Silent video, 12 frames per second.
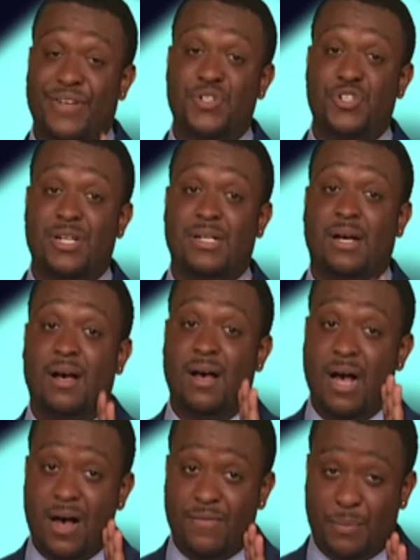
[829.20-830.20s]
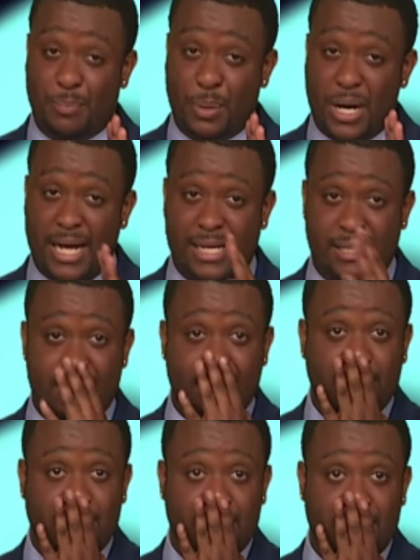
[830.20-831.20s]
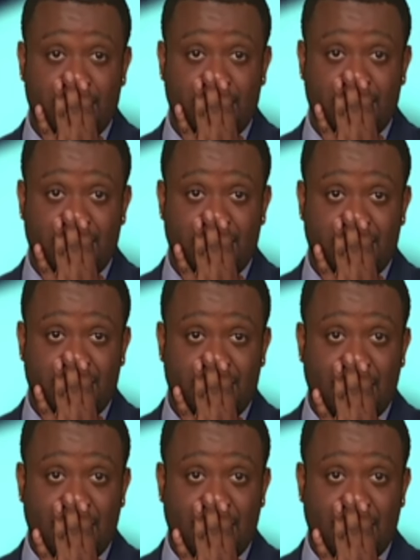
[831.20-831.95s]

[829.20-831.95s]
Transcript: and I've got a vision of a prize.